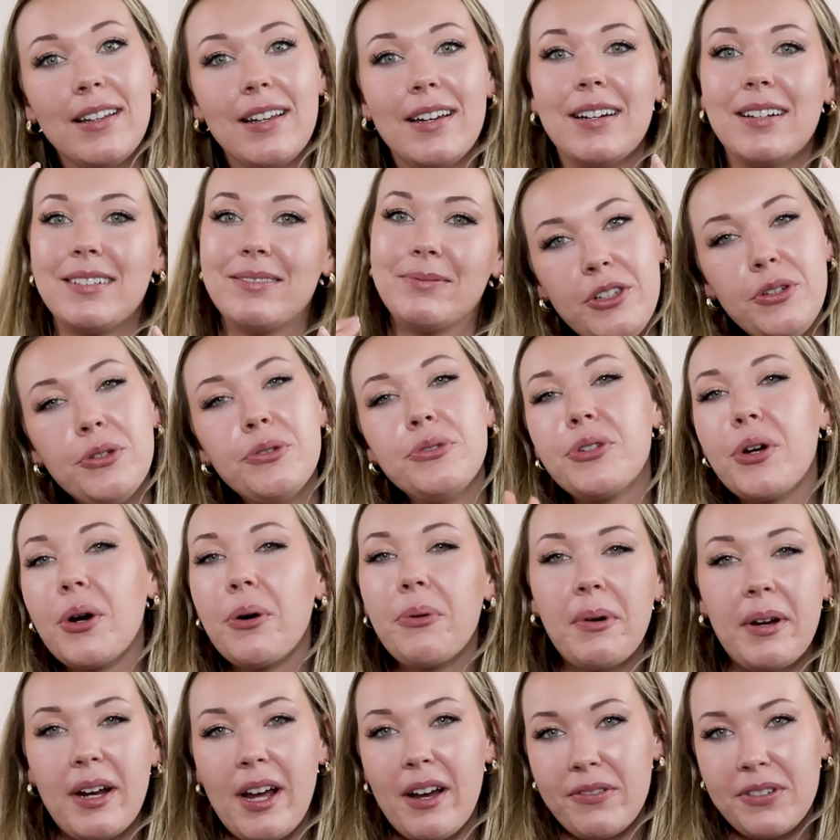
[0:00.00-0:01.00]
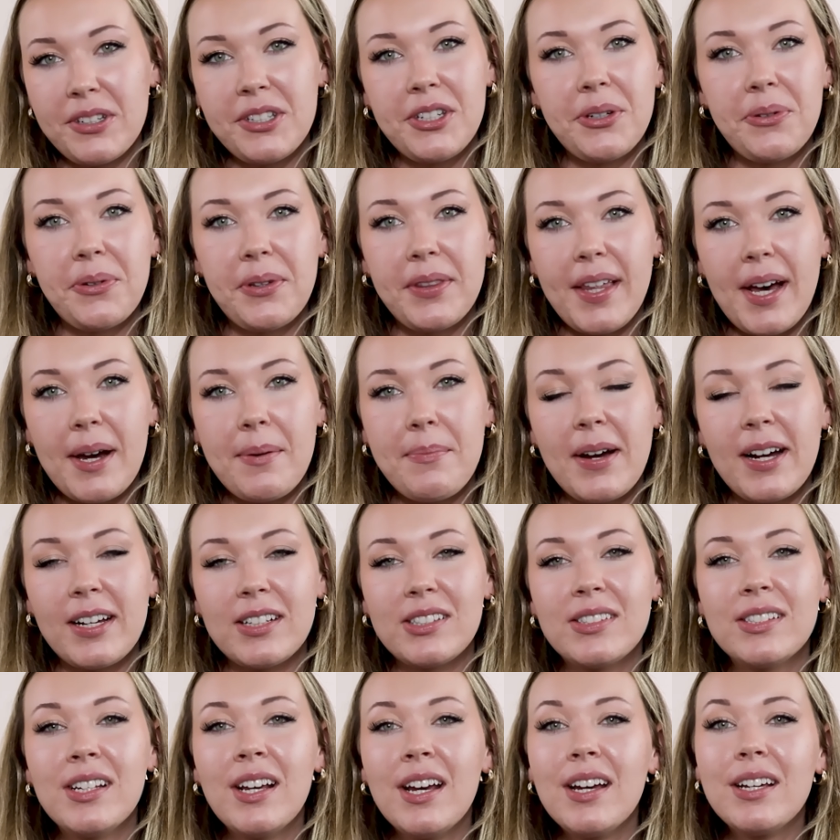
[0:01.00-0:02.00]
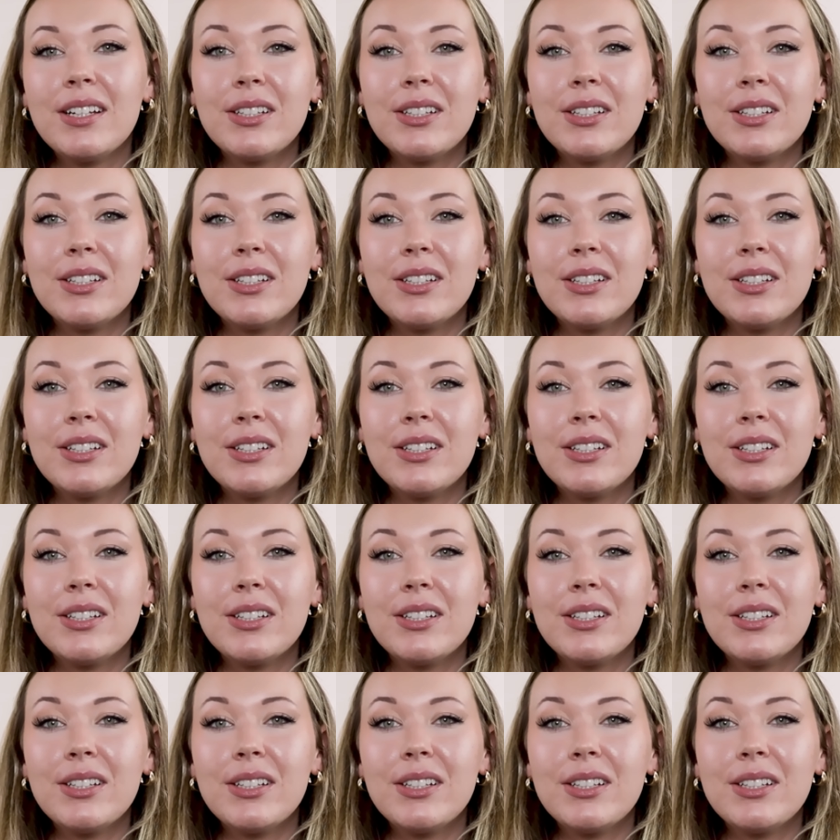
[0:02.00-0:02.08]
Like, you don't want to have to deal with that mess.